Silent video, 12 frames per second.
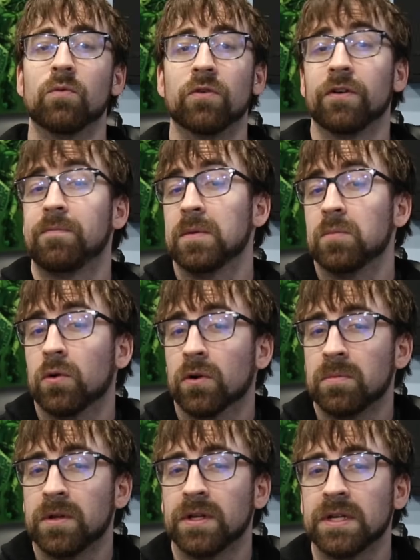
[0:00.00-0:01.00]
would have been more
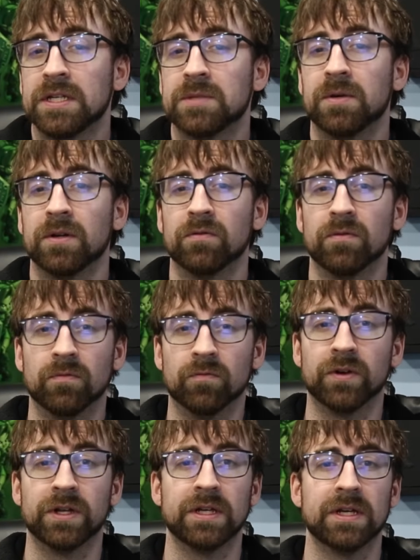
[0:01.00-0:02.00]
abilities, but
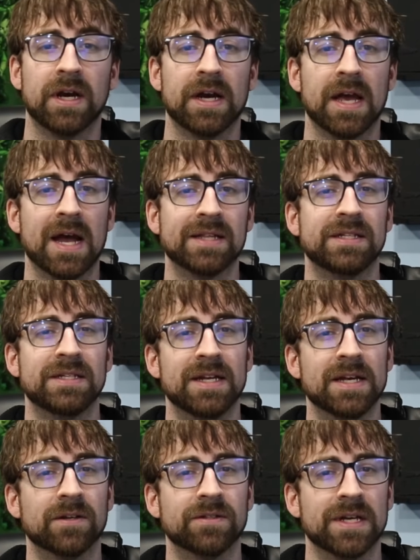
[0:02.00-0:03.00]
really I had to
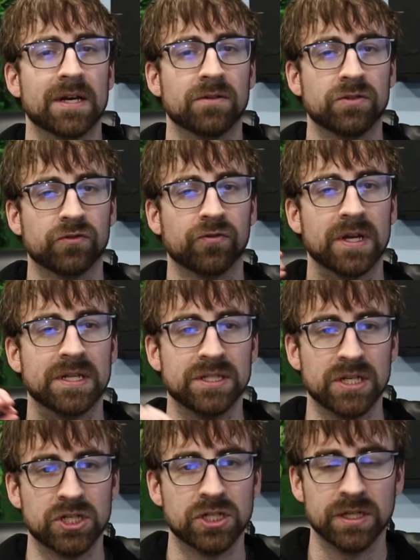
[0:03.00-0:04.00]
nail down
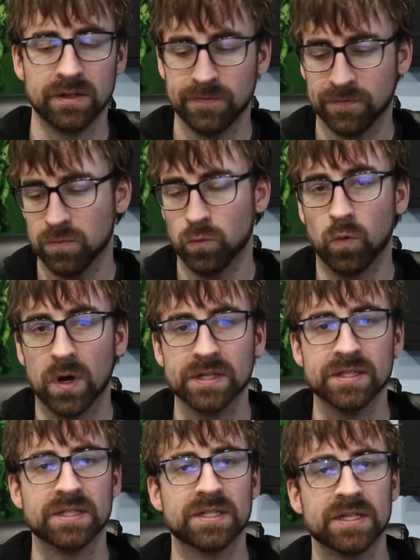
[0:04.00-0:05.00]
transitioning from
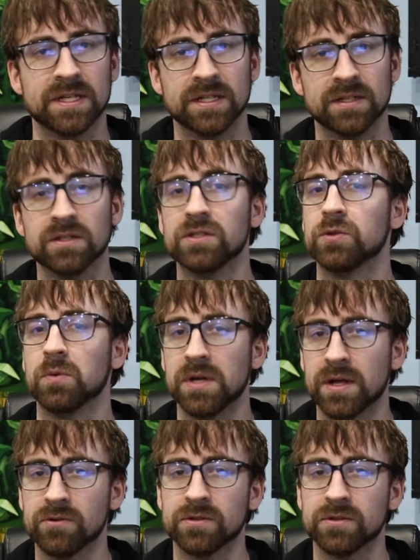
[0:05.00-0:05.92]
one scene to another